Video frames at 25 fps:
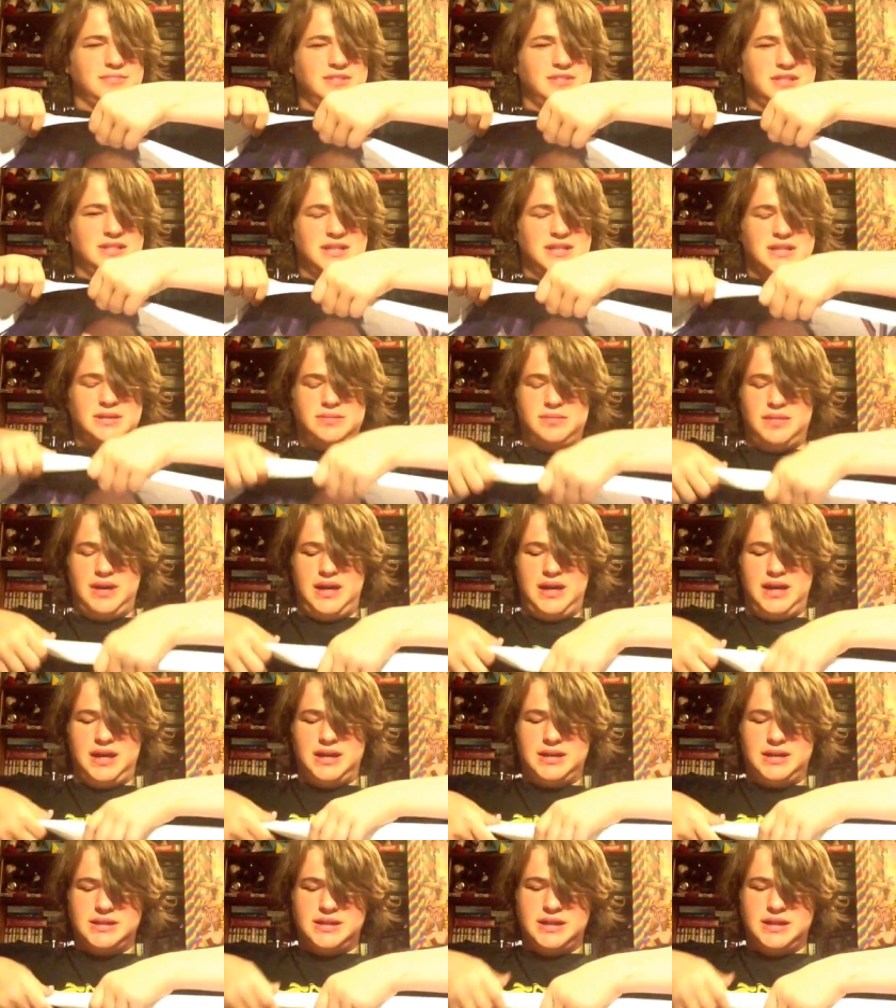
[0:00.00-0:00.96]
Didn't make
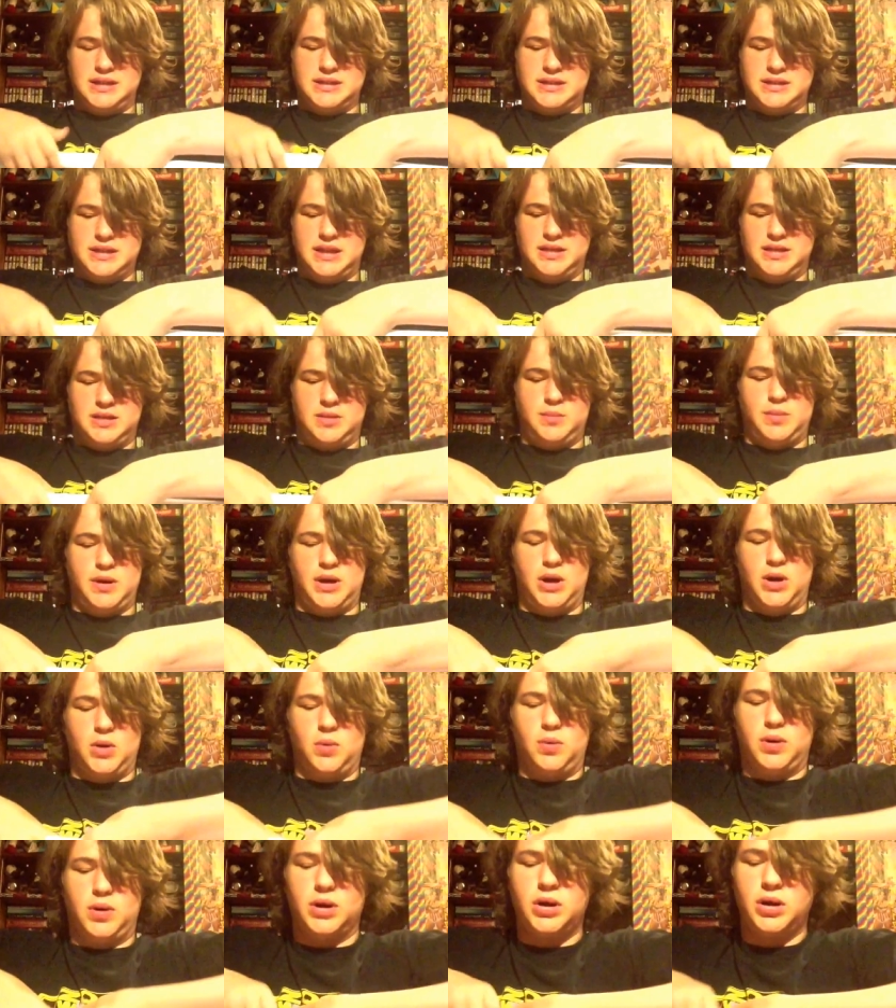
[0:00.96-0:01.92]
any sense that the bigger
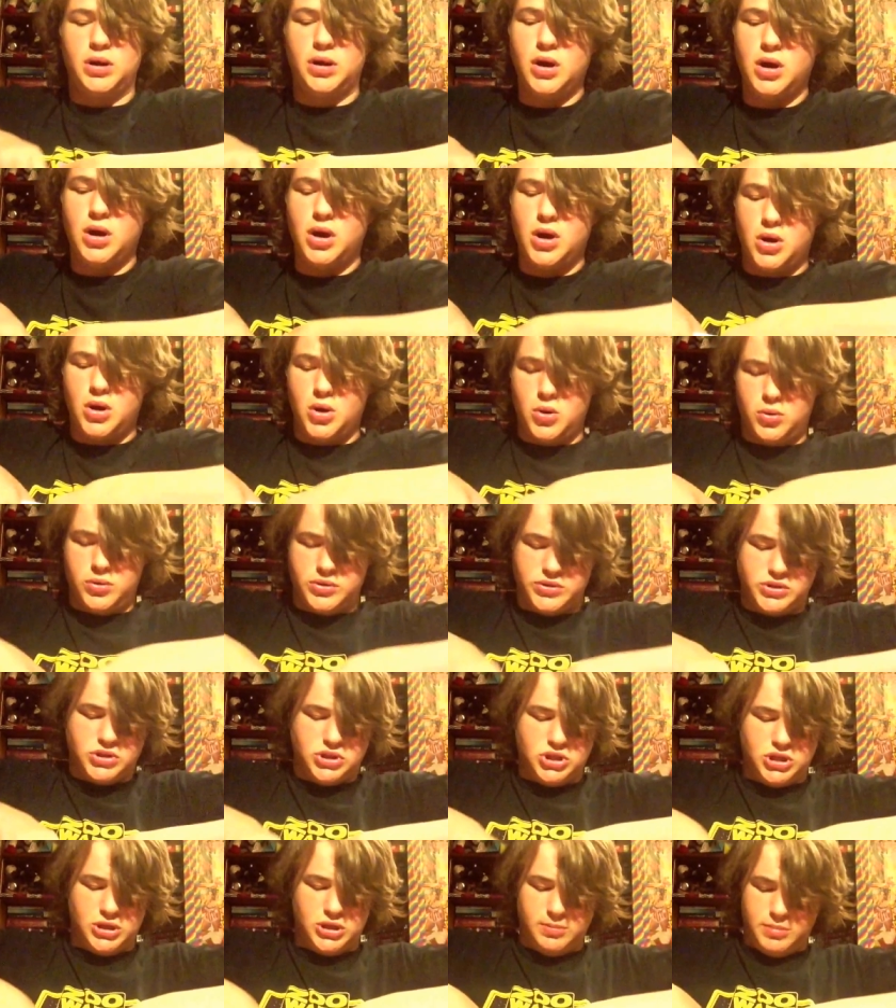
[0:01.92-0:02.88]
one was
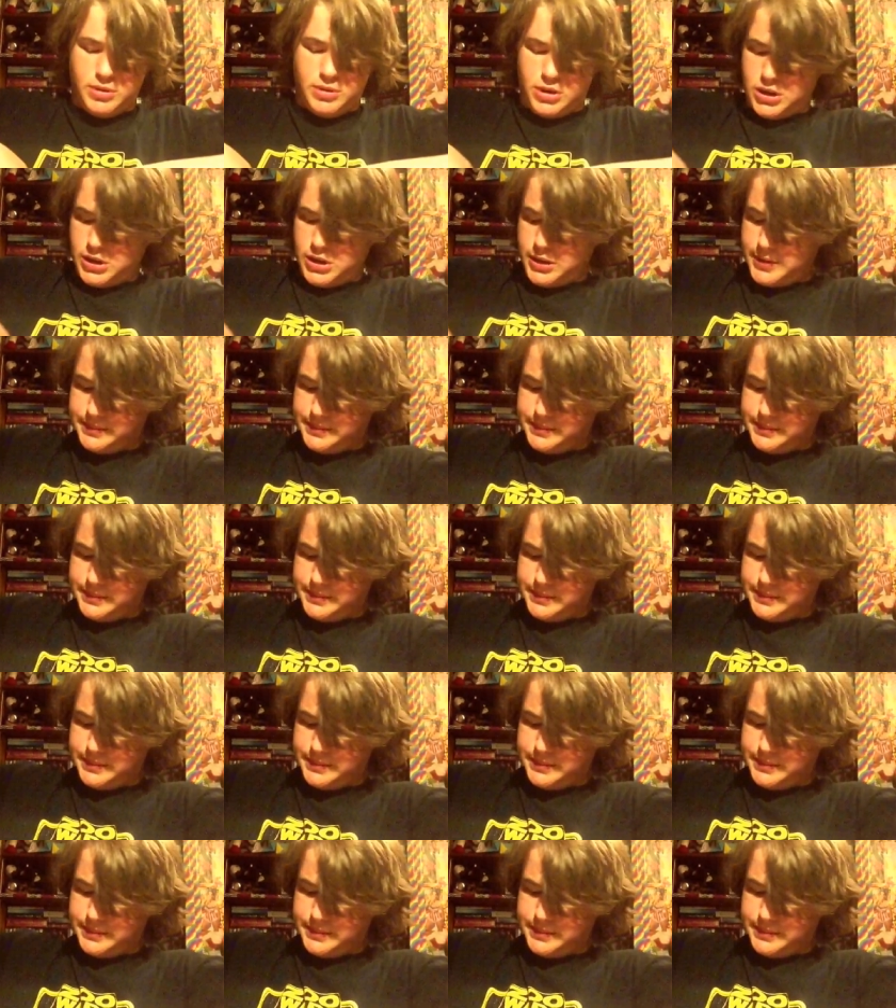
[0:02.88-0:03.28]
cheaper.